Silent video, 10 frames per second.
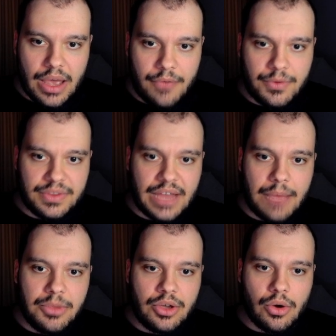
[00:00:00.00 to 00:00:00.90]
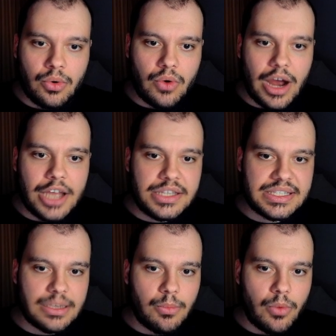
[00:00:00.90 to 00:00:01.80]
every time you go grind
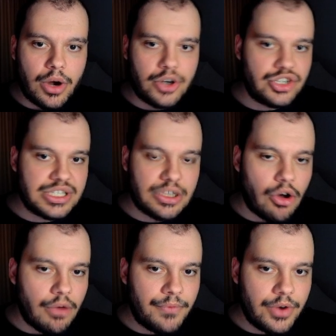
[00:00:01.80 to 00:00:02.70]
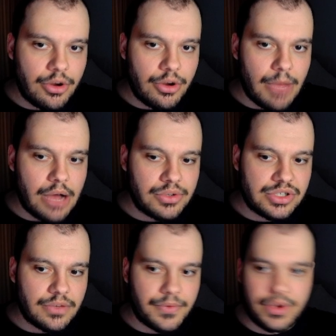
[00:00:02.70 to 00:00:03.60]
somewhere, just hover your
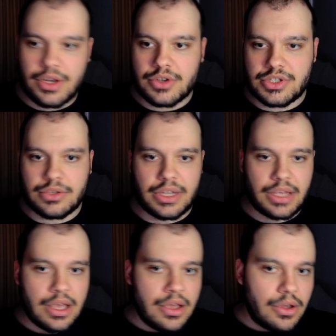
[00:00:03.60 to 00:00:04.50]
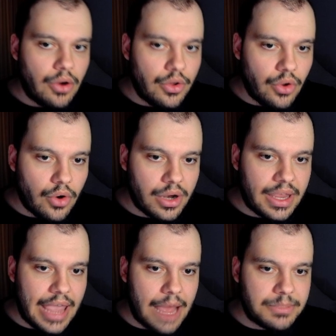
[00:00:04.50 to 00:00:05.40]
mouse over here. So like on
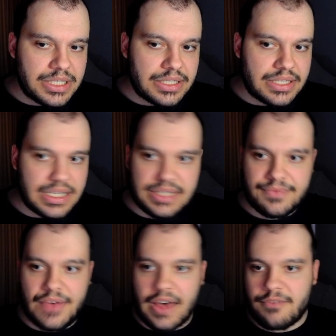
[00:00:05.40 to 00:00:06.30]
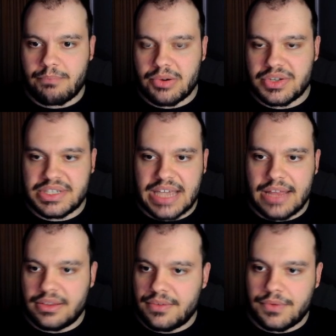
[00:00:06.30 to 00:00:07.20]
Orc Camps it says
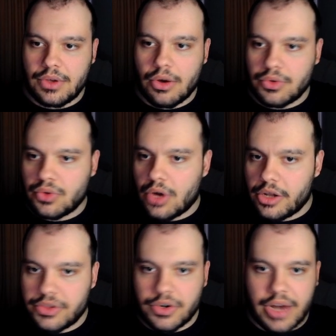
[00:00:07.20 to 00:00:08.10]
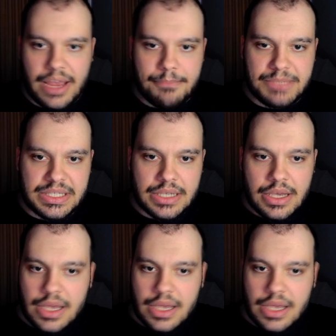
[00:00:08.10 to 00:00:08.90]
5%. If you go to Altar Imps